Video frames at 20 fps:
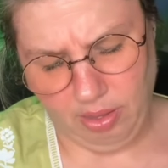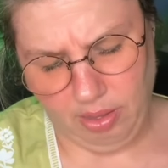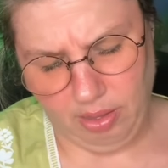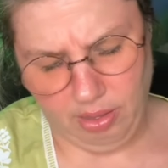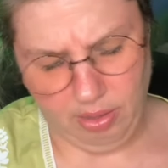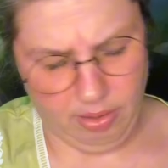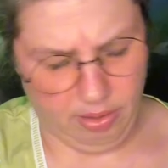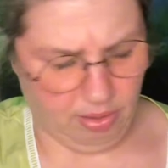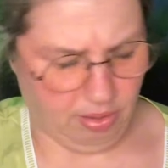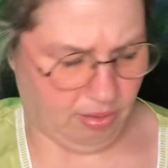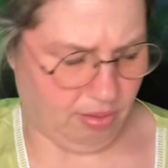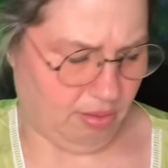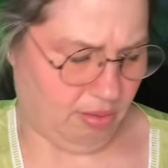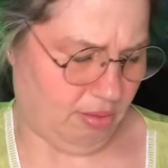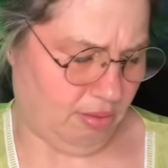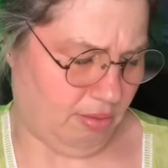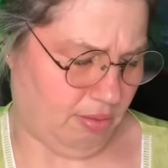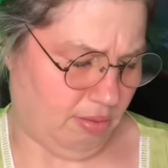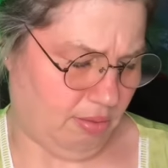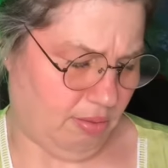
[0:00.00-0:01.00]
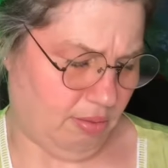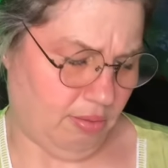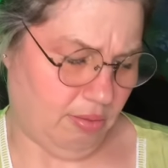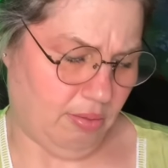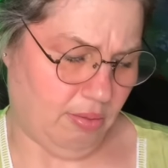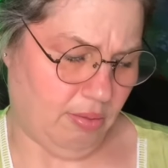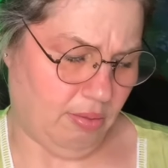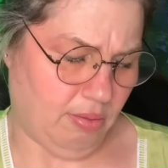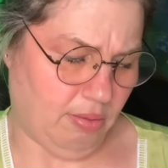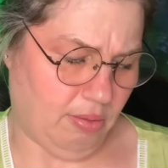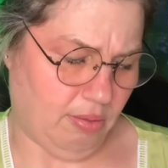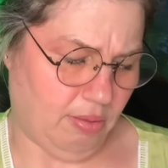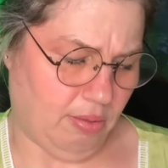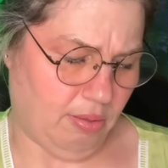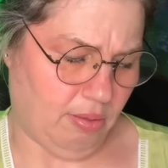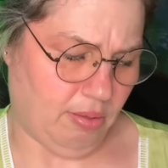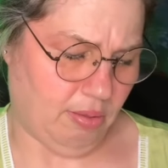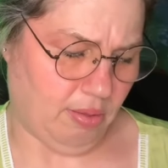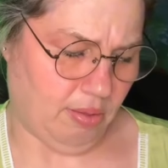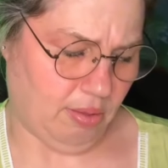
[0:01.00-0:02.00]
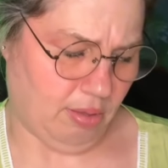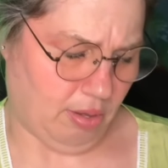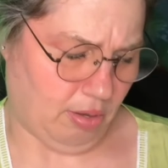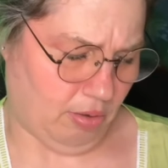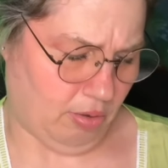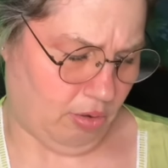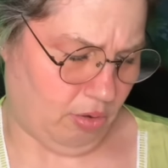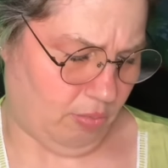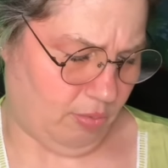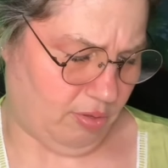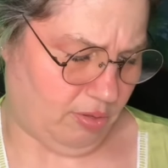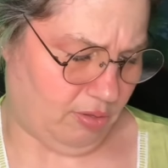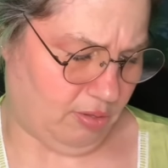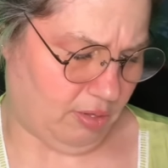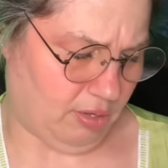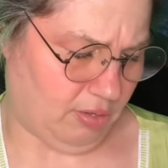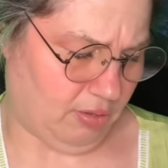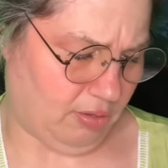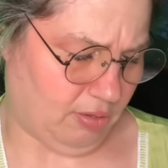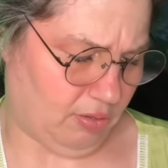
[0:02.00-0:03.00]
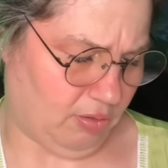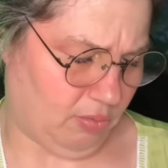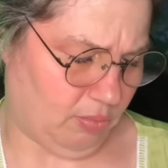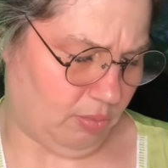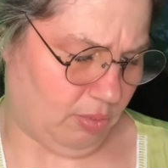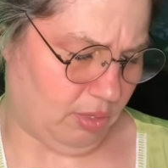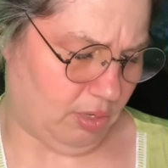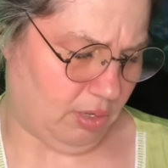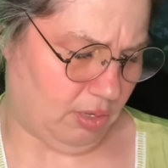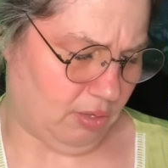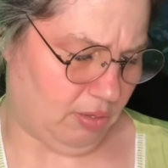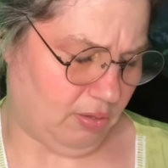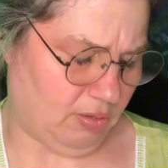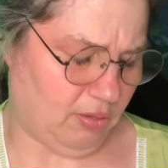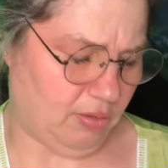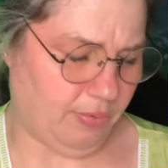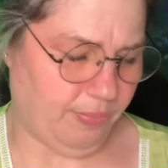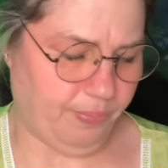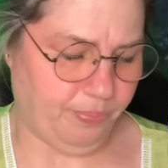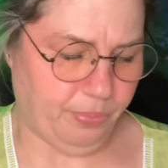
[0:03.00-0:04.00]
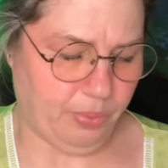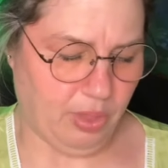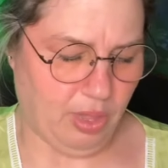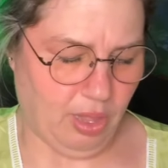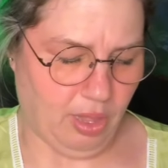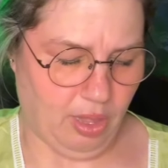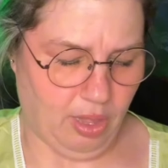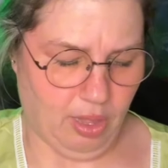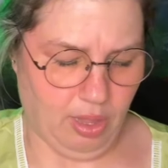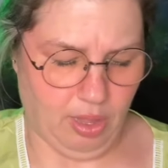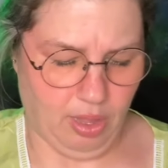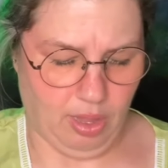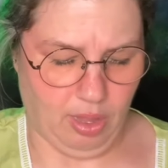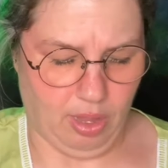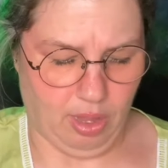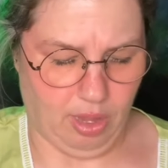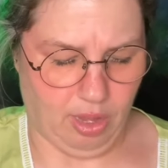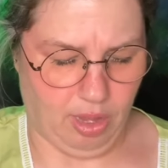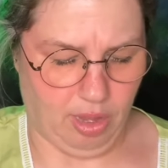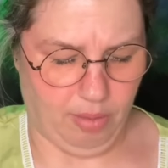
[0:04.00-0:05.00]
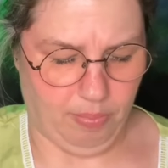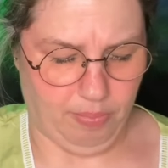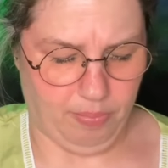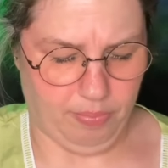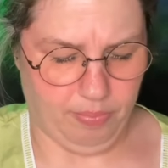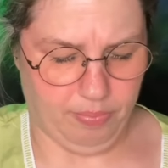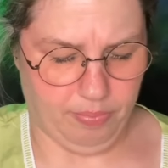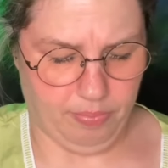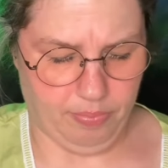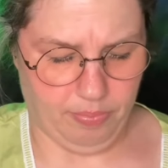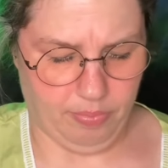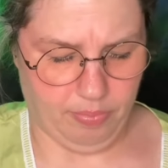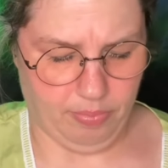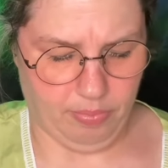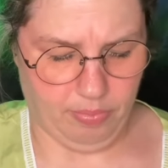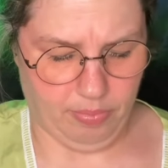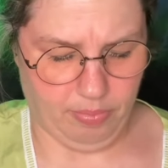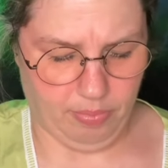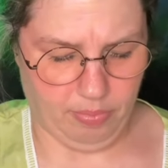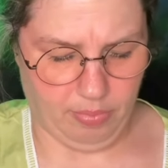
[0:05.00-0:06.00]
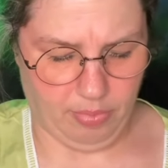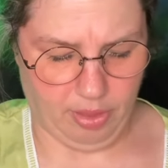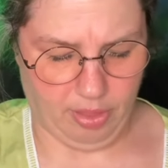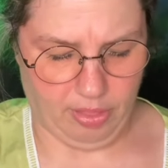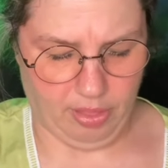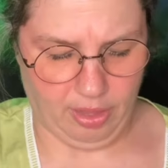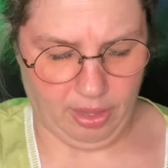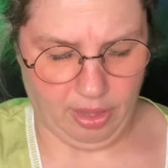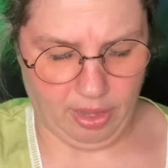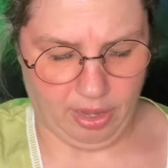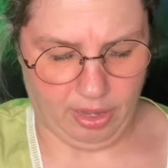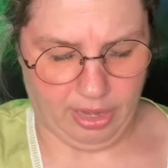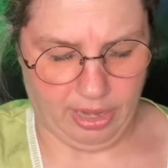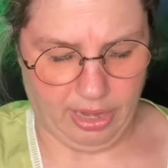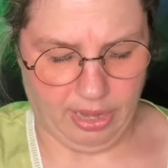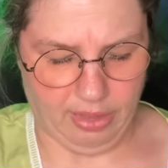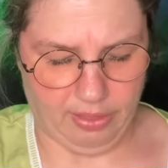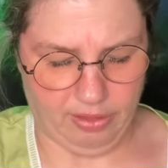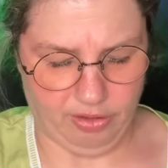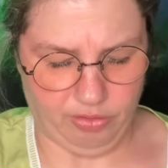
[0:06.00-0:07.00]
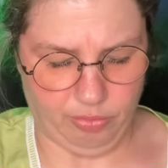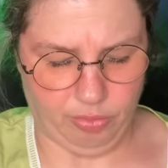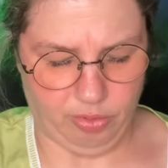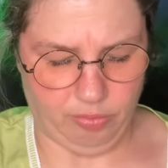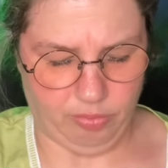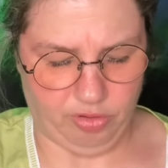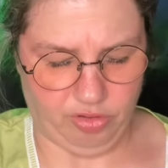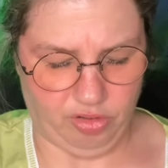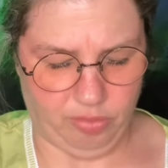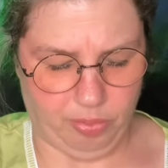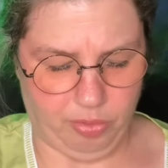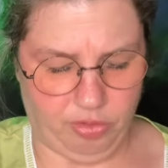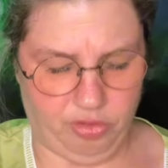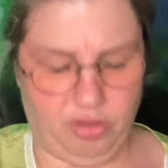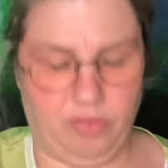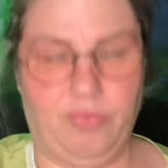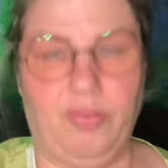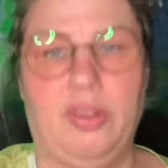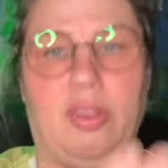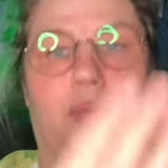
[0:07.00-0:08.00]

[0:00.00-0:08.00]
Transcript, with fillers: I don't know what size this one is. Um, I think, I, yeah, this one was supposed to fit